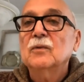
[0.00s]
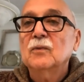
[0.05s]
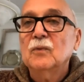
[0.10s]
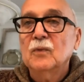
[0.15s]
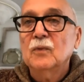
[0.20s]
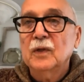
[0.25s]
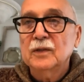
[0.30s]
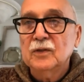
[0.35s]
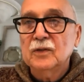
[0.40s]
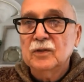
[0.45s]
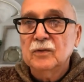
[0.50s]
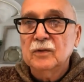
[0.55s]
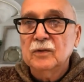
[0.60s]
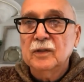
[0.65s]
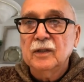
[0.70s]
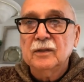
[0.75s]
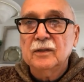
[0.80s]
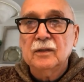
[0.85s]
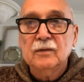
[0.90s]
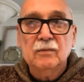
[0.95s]
once you
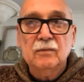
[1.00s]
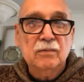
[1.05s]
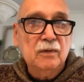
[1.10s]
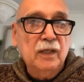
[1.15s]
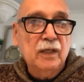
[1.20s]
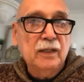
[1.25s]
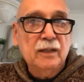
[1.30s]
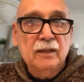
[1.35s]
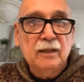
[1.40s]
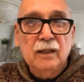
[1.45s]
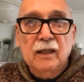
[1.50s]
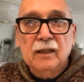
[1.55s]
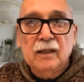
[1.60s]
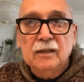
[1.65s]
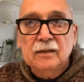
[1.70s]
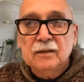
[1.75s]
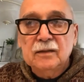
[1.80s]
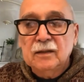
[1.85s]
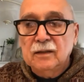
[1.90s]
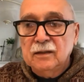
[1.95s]
get the right
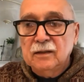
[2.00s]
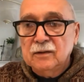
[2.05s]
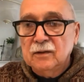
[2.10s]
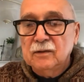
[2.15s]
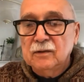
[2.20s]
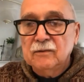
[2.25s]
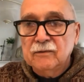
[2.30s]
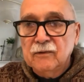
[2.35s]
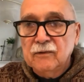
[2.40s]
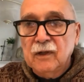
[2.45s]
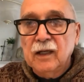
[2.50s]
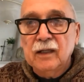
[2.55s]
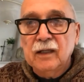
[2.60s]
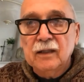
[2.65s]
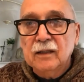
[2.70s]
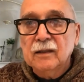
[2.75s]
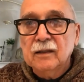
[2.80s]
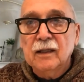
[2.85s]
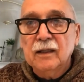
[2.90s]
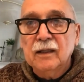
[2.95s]
guys that you're
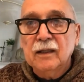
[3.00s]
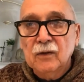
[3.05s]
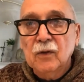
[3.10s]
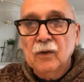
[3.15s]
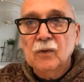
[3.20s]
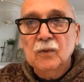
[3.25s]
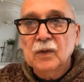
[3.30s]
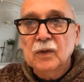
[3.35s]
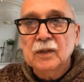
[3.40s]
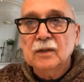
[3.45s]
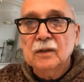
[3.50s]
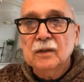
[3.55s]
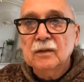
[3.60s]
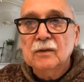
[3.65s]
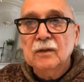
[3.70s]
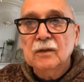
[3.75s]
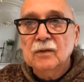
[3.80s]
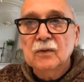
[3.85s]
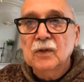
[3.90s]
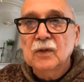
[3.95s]
fighting that know what they're
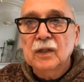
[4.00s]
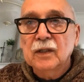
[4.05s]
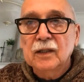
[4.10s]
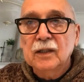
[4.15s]
doing,